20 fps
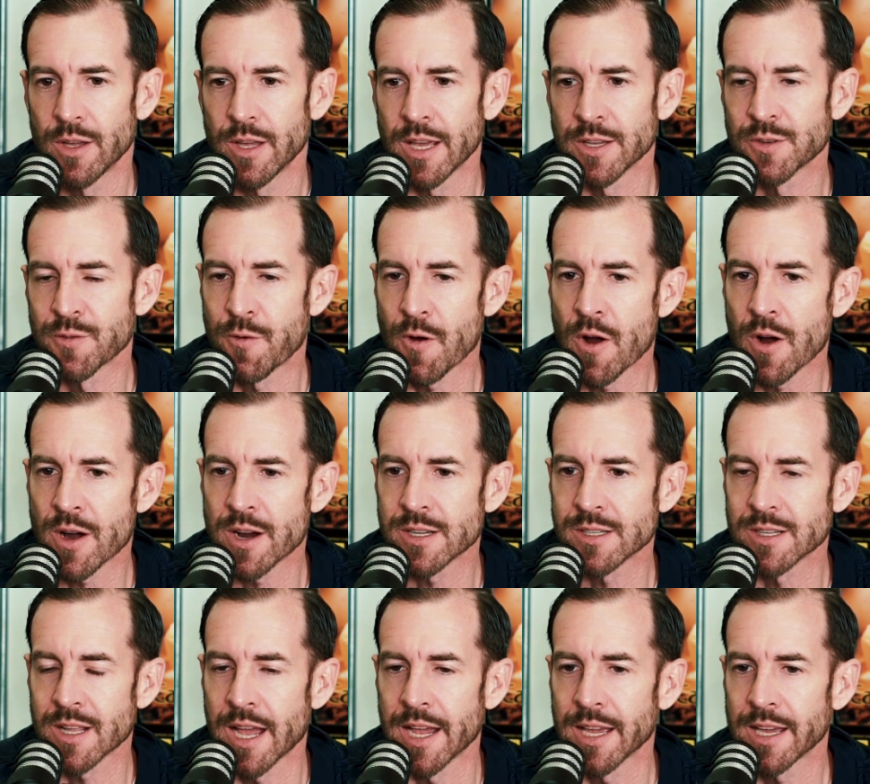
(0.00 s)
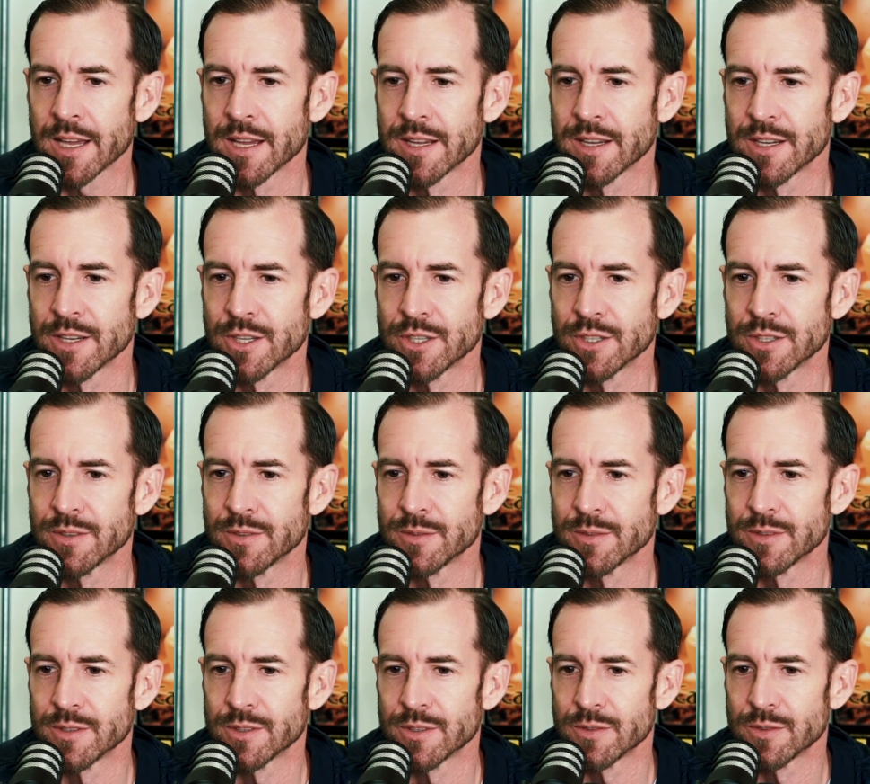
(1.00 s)
as far as like
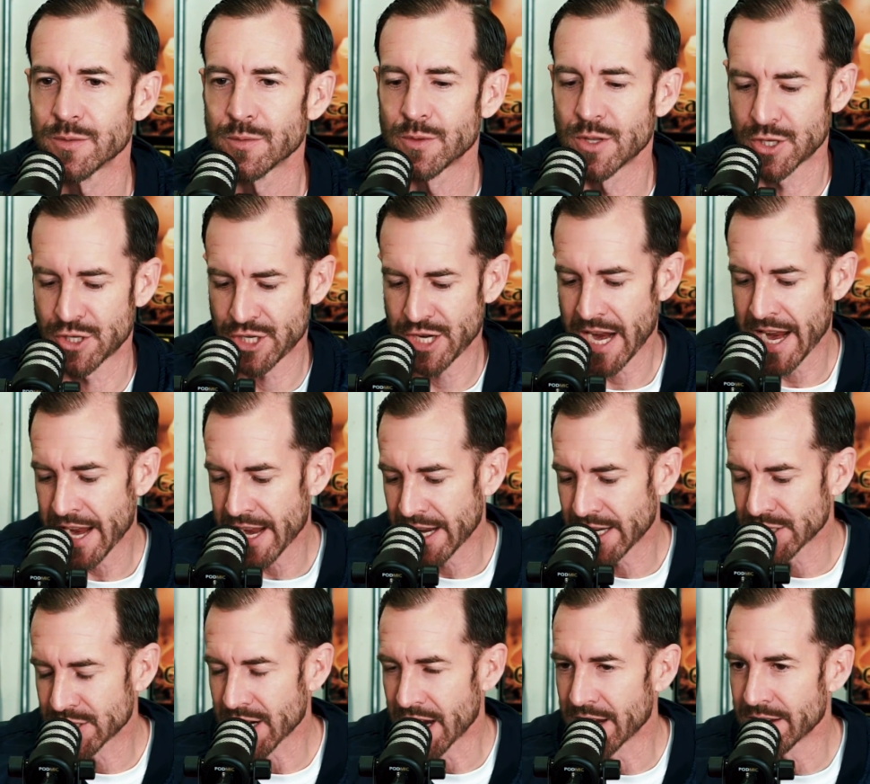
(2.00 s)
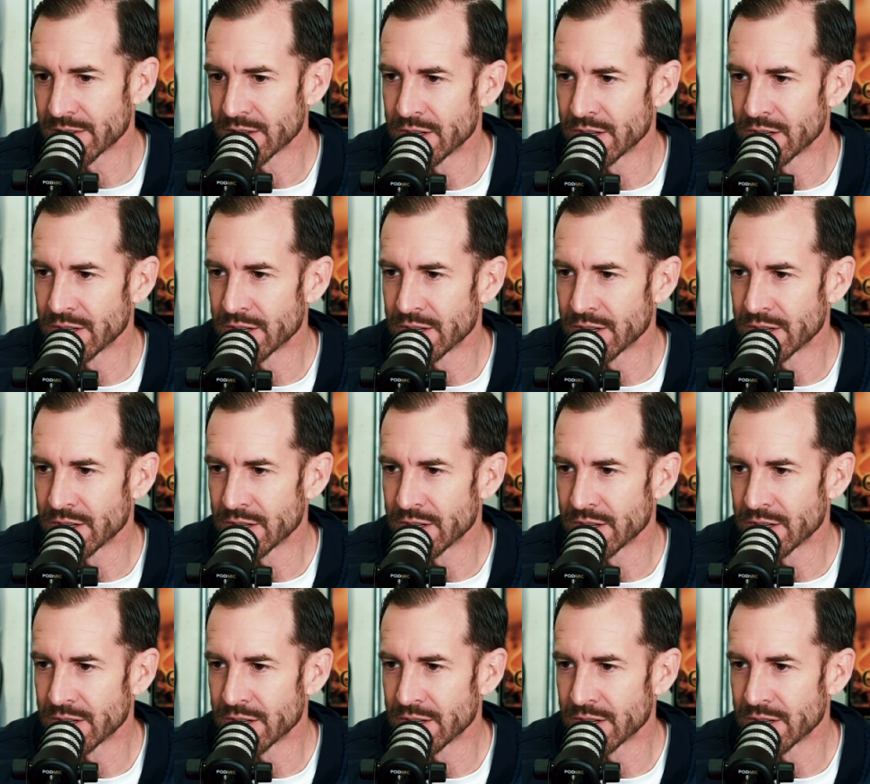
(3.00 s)
the change,